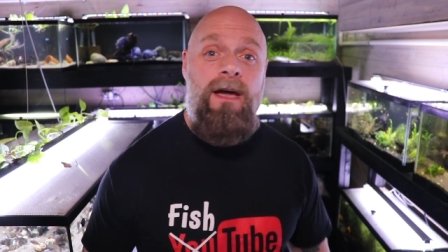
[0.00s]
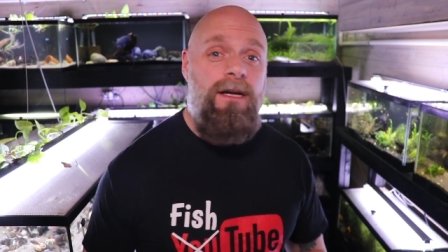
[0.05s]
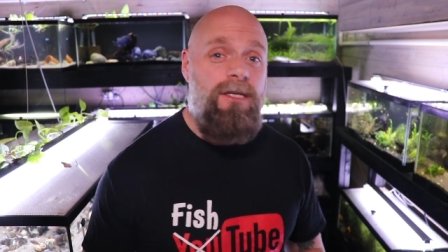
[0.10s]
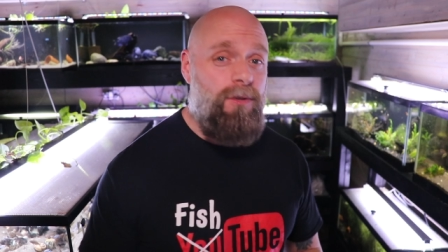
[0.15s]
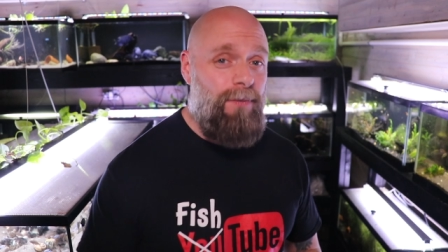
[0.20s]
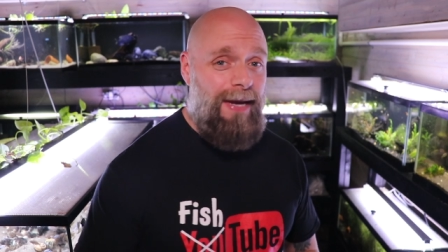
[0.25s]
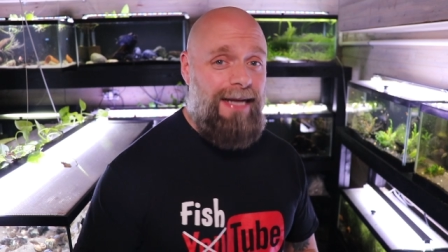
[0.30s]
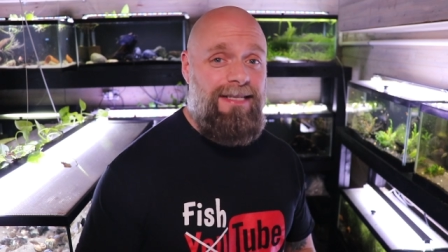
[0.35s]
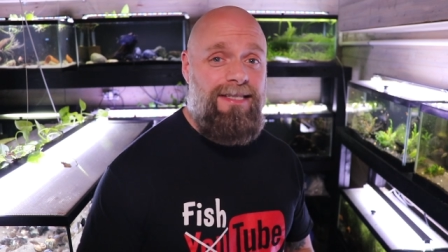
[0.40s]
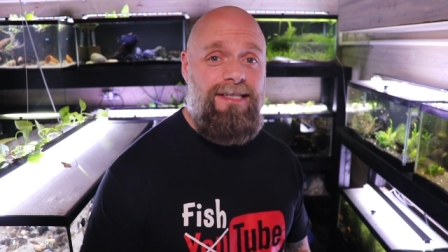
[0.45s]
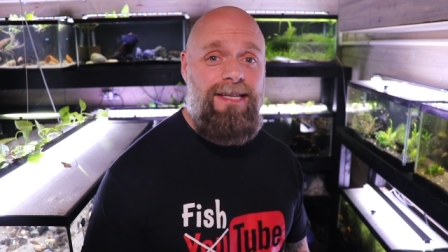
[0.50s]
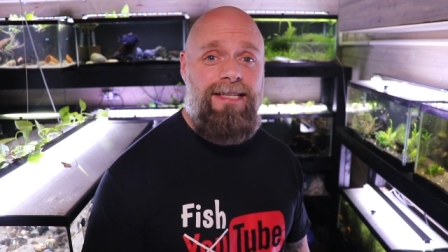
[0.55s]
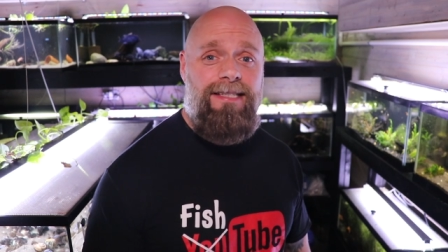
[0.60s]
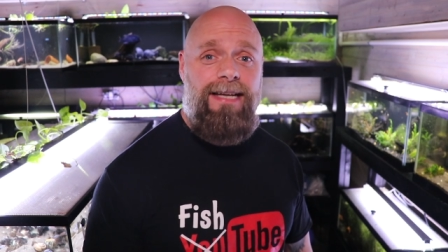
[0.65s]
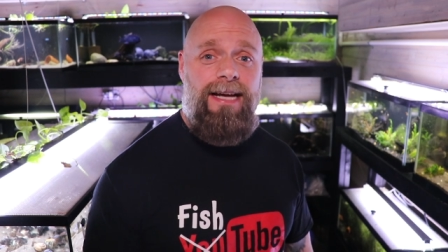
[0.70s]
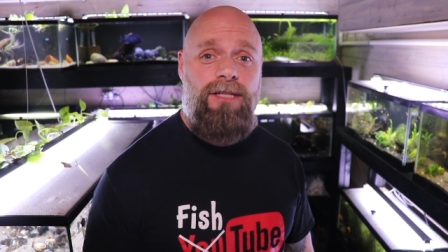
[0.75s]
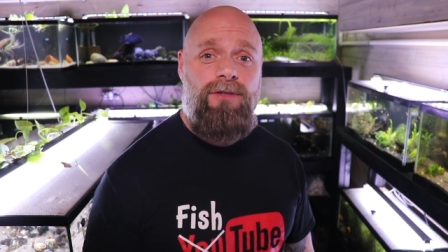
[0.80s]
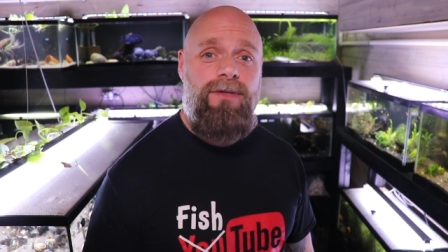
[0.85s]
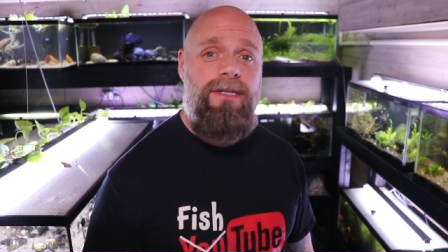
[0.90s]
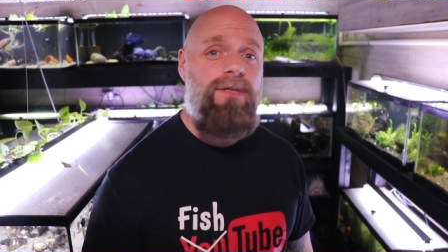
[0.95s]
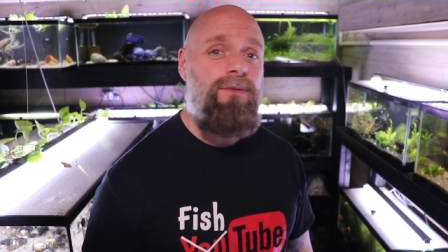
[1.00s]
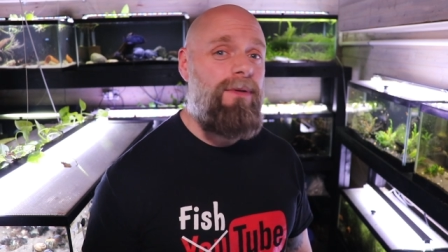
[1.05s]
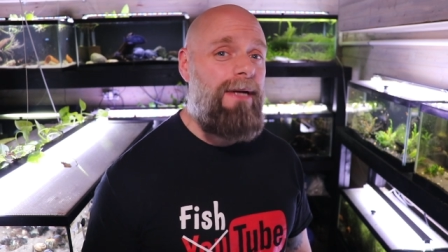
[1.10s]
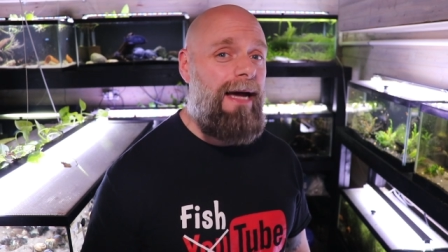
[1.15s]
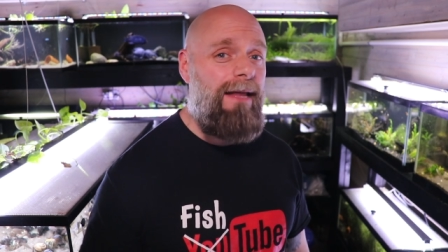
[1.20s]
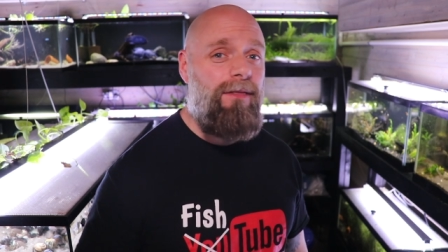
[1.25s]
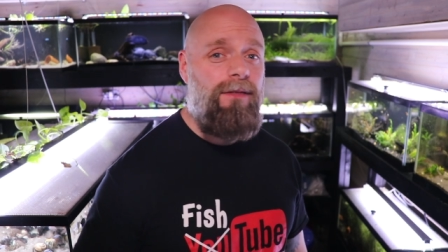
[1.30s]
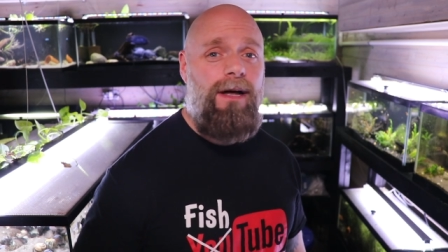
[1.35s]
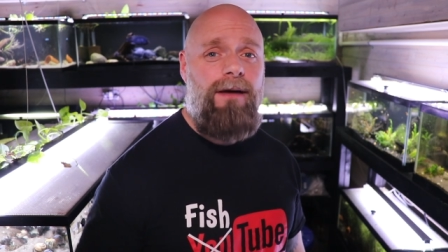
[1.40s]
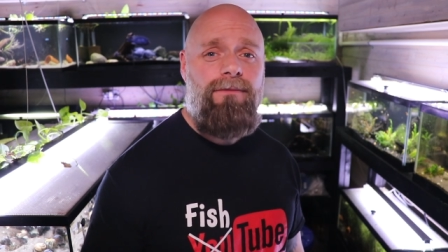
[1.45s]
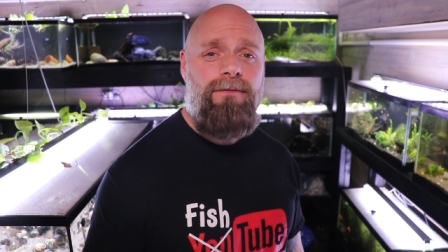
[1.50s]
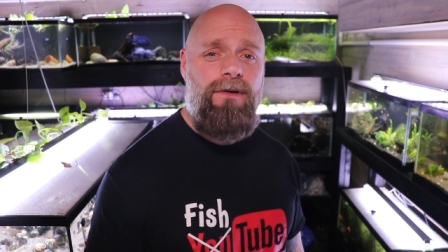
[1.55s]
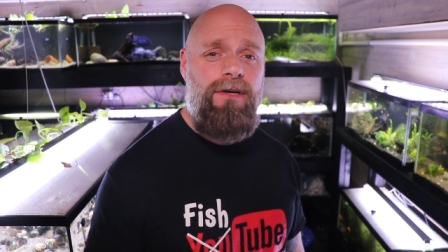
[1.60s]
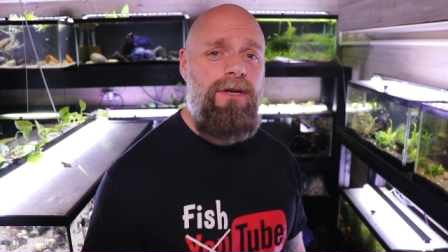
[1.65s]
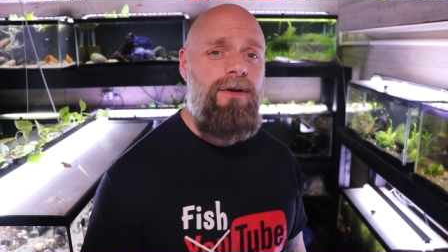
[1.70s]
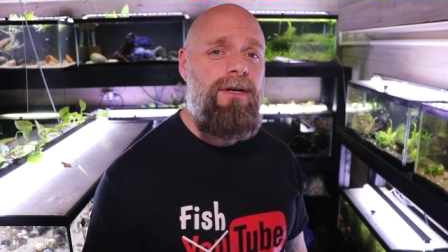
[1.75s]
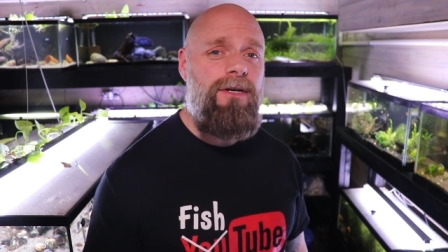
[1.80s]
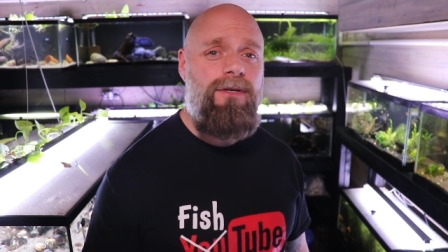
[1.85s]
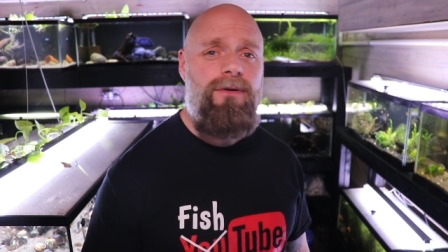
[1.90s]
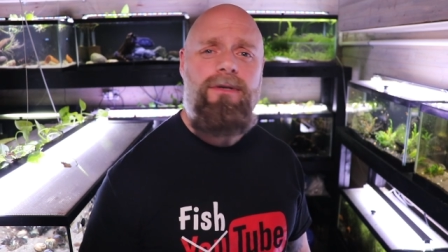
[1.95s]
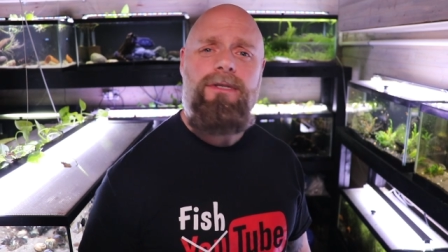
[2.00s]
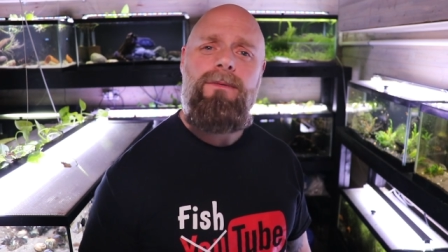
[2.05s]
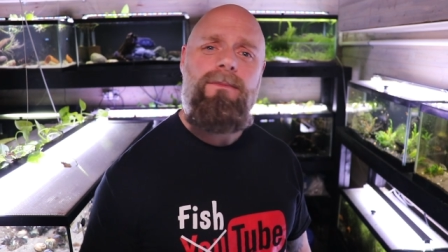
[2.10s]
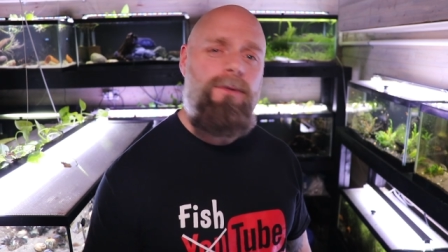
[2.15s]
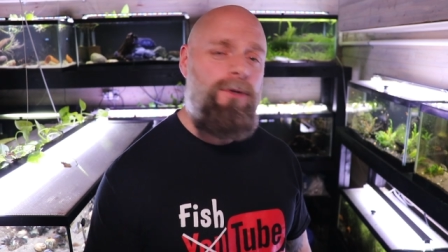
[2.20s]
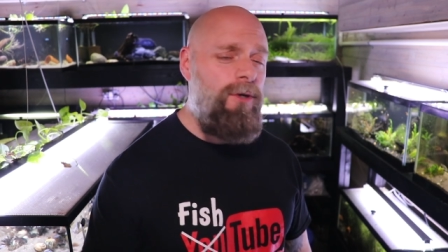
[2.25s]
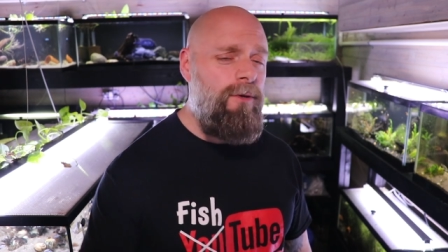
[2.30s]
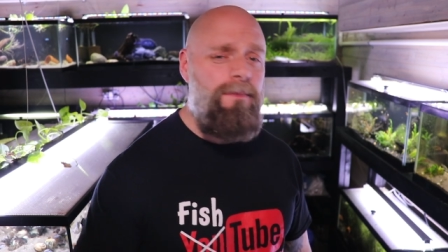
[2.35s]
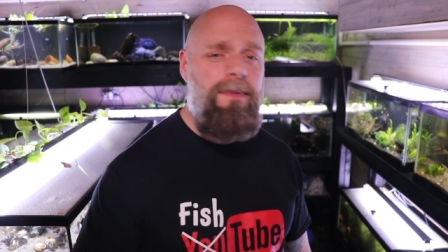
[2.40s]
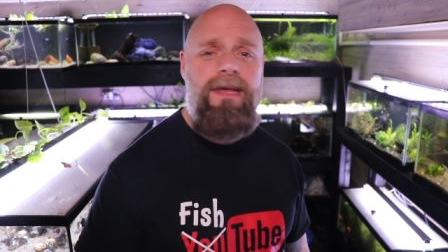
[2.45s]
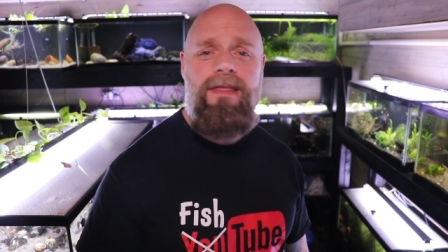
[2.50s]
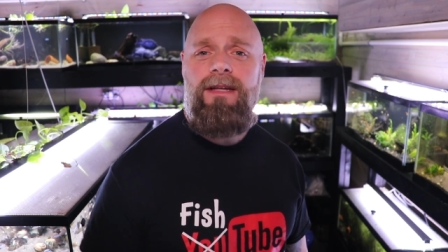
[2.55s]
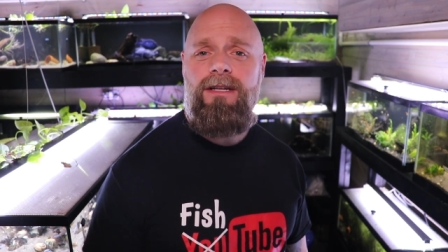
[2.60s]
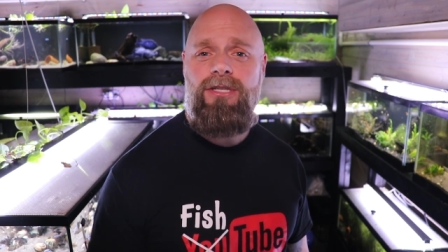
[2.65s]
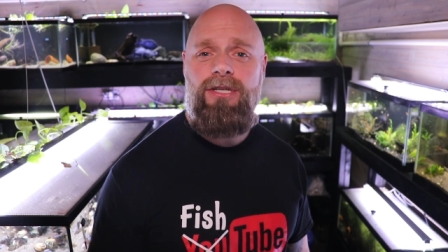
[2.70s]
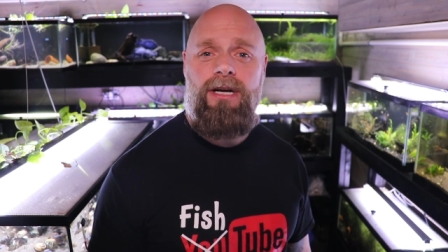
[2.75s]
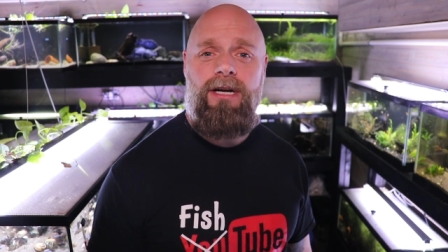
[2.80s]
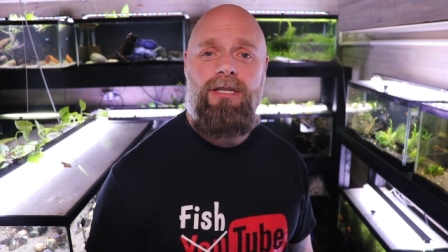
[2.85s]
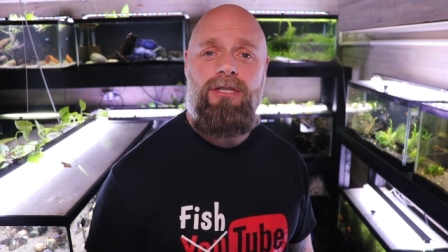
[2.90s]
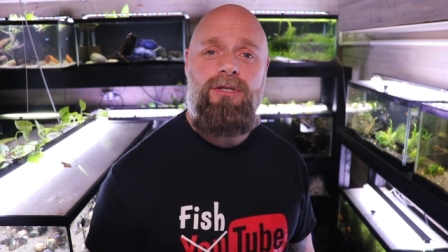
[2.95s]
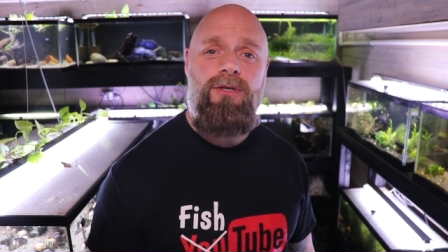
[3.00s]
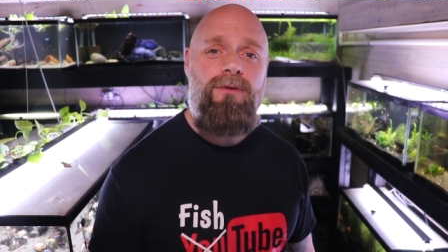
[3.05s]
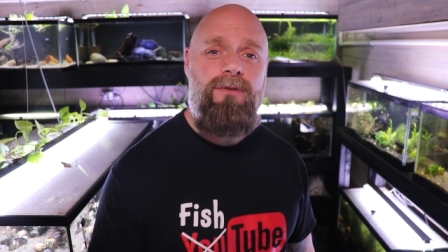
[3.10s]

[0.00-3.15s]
So we had six entries. What I'd love for you to do is you be the judge.